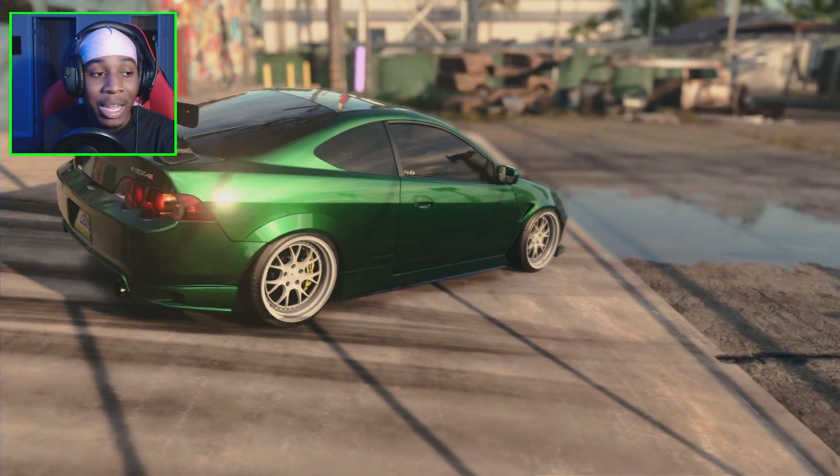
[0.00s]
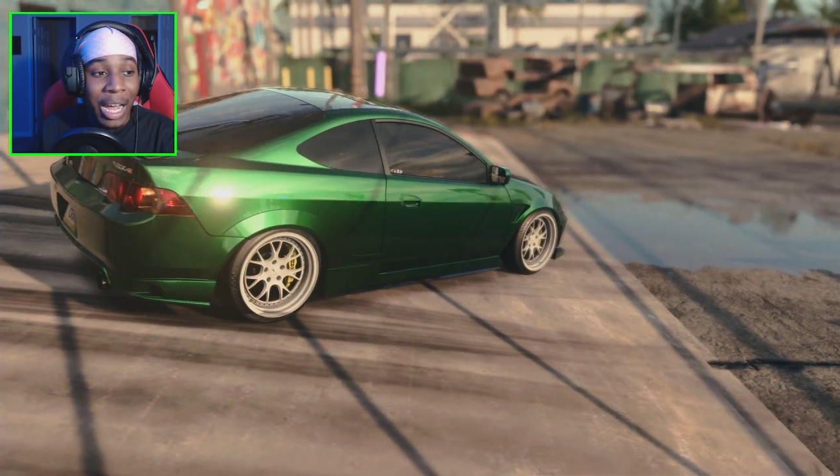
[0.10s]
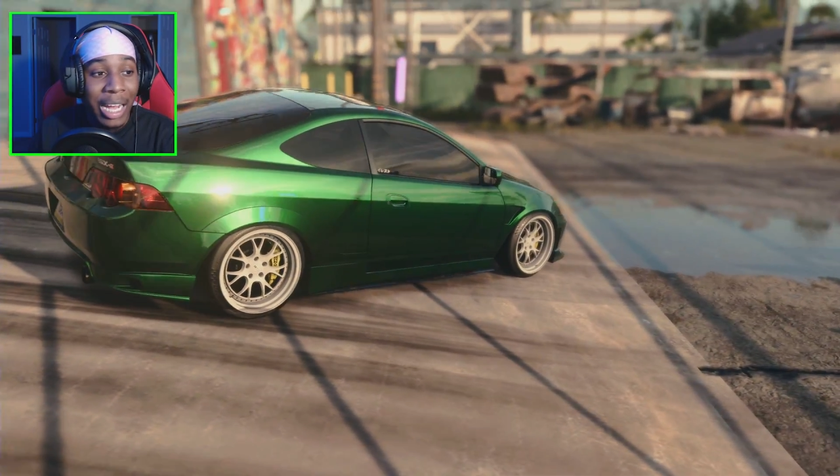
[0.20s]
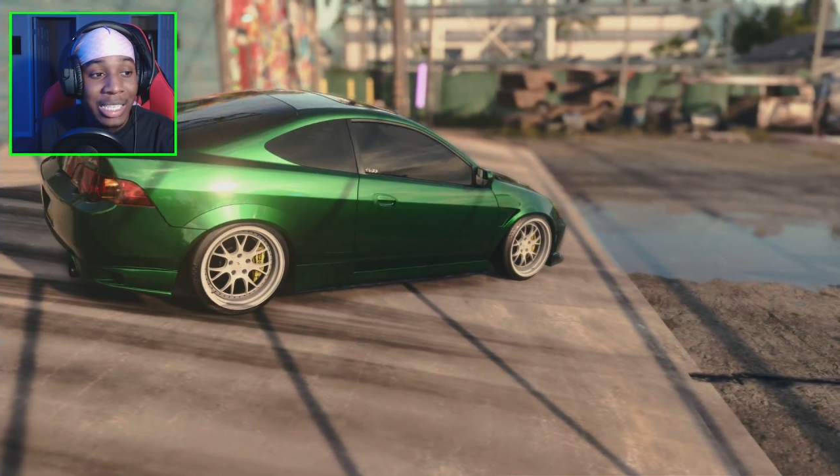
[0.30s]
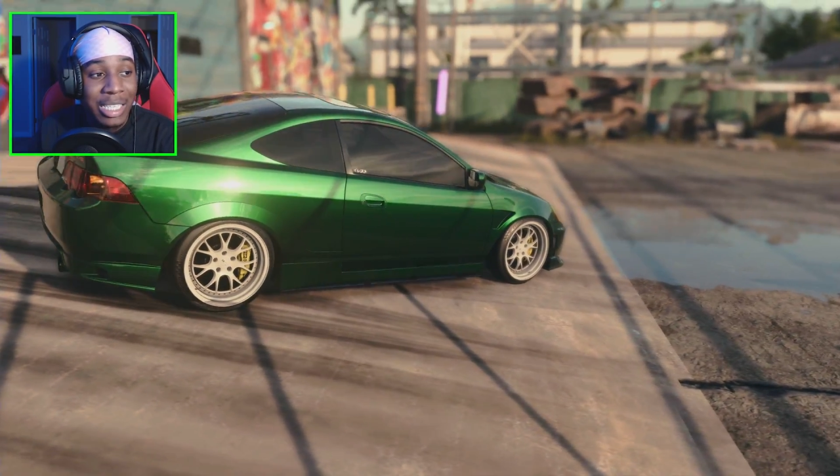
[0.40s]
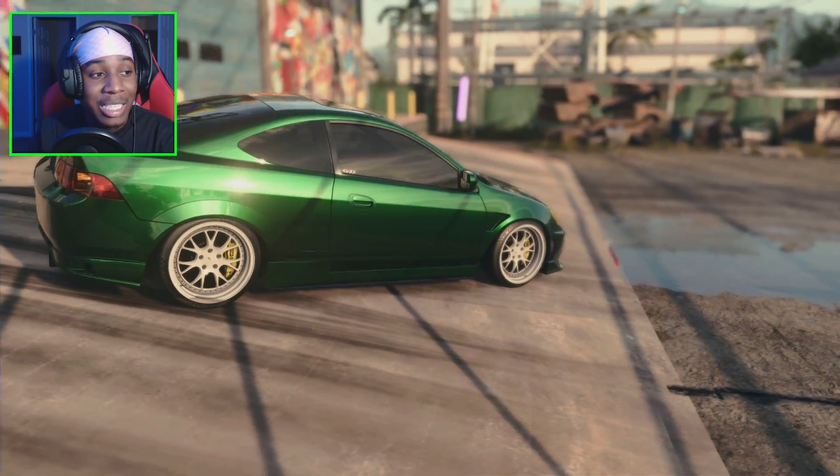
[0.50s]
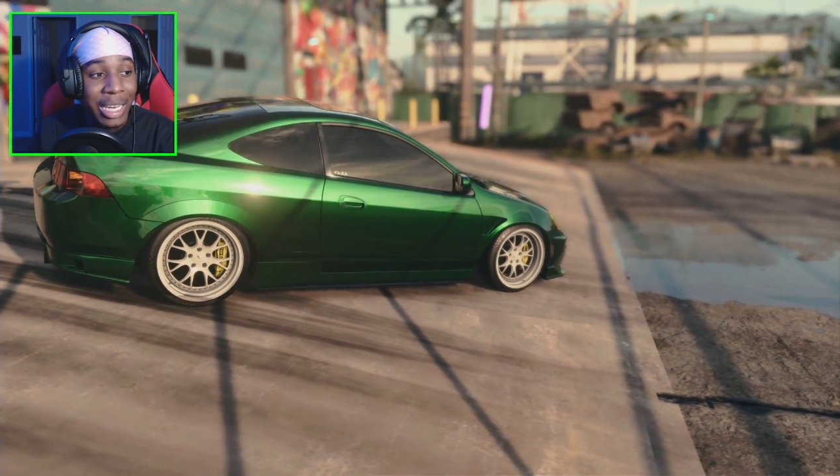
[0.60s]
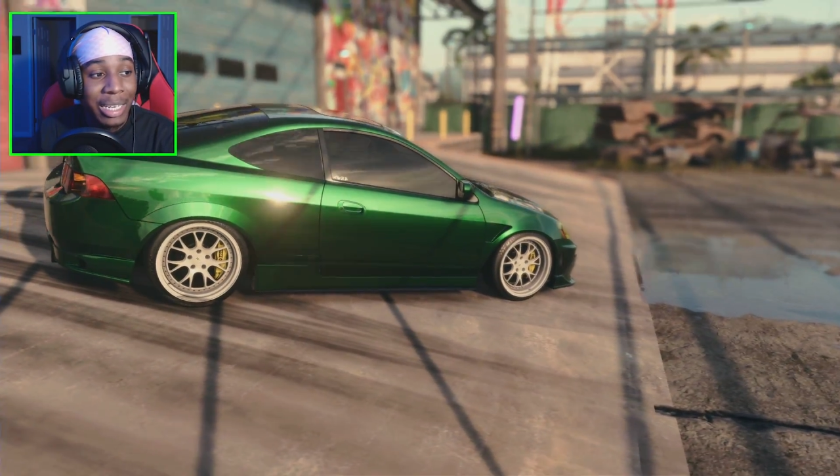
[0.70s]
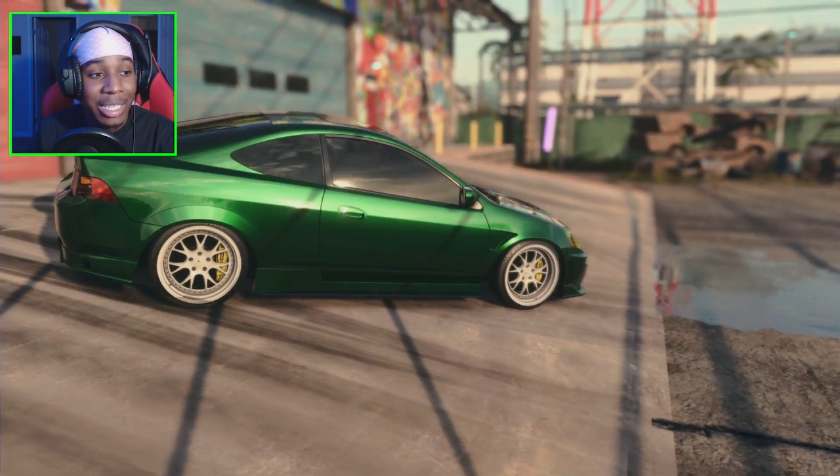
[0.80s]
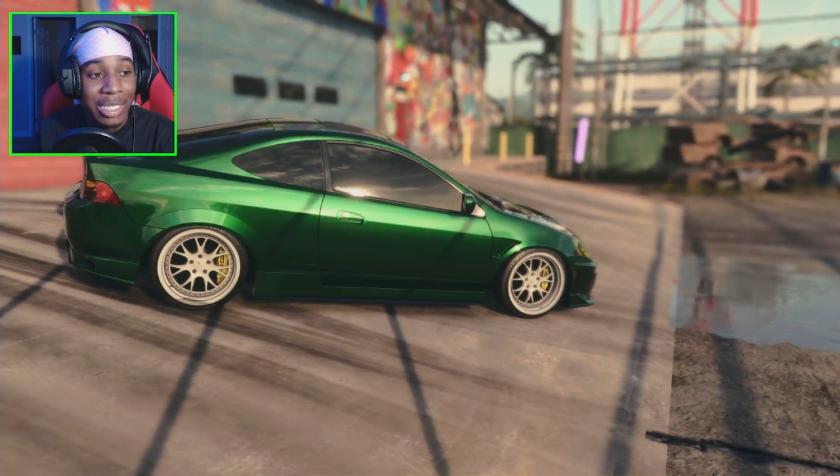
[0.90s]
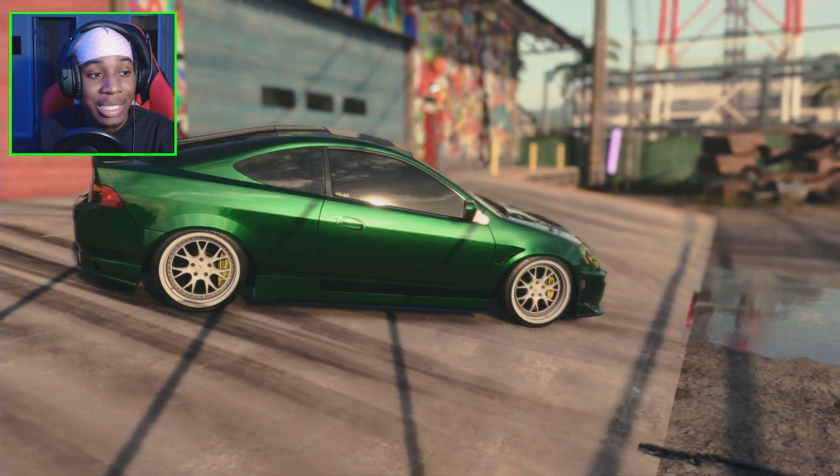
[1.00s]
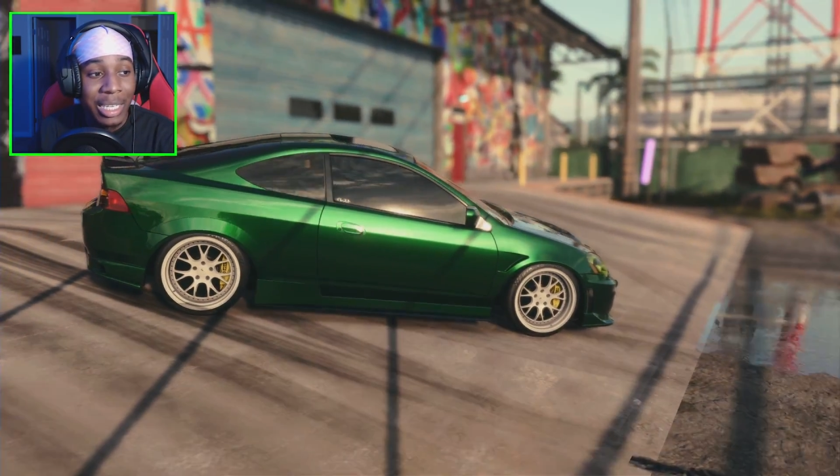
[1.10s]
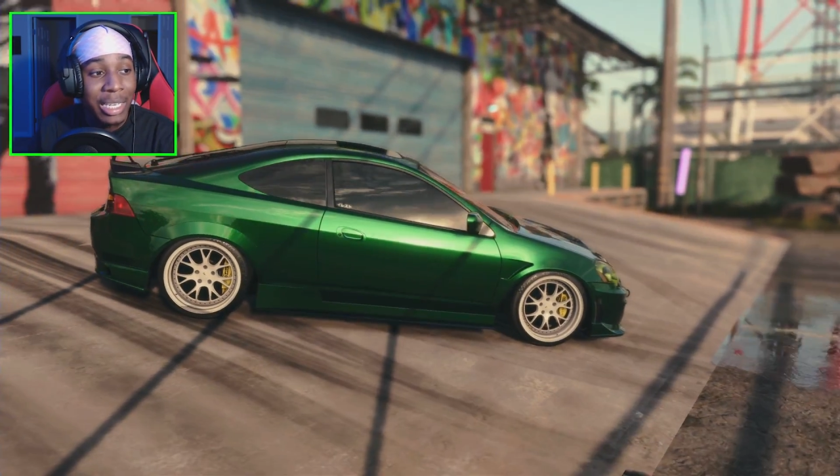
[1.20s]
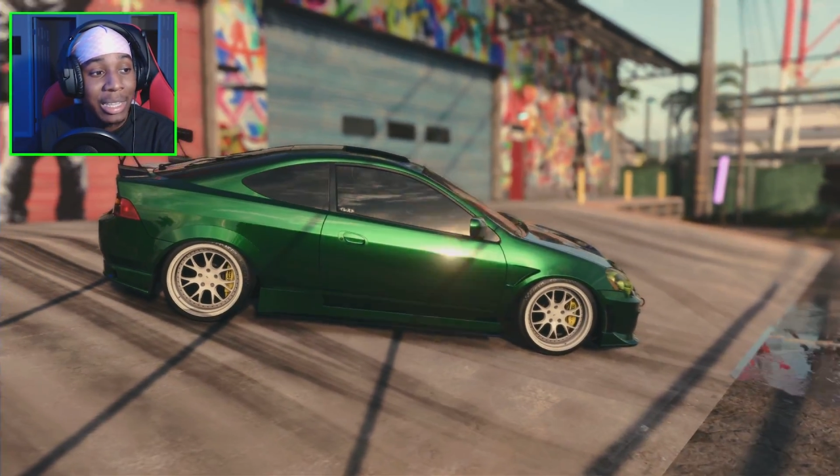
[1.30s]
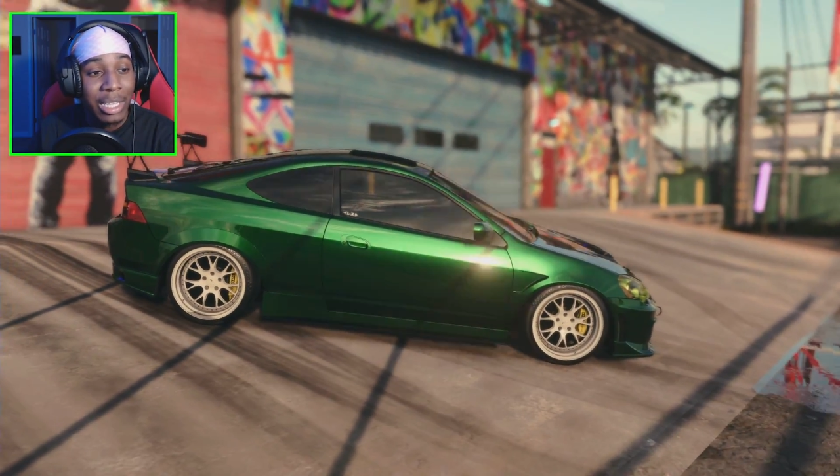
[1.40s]
I just think this
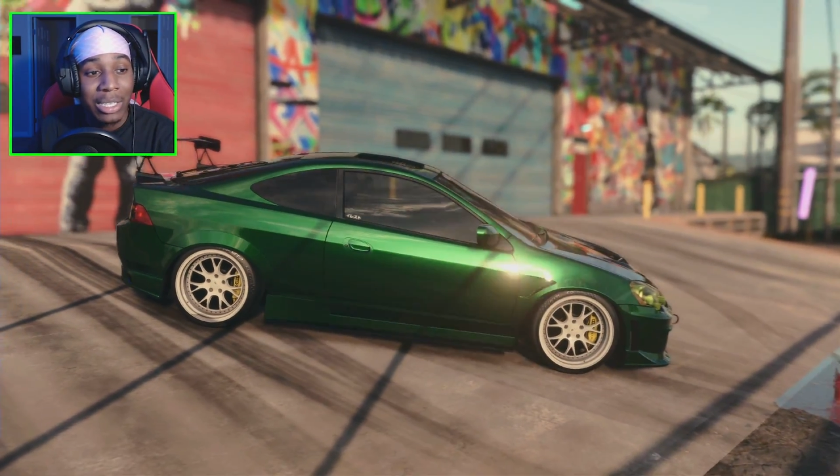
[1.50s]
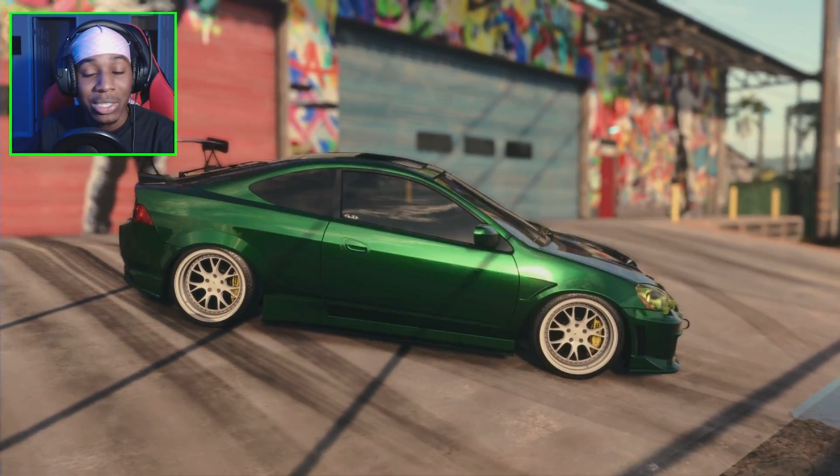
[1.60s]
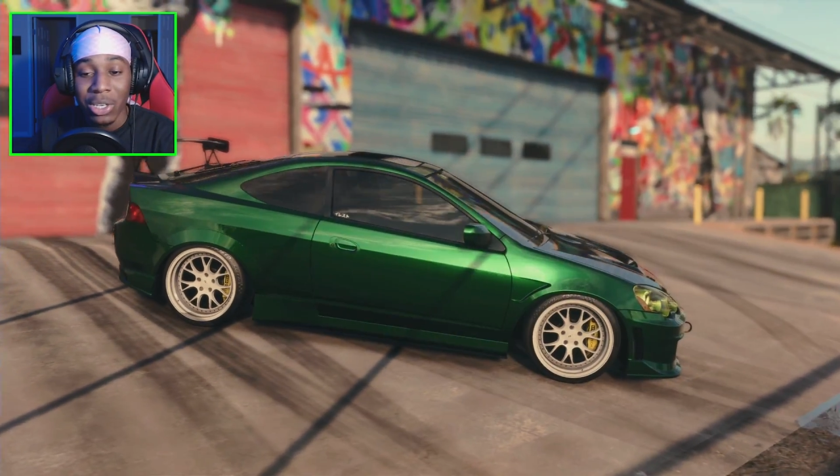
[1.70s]
thing looks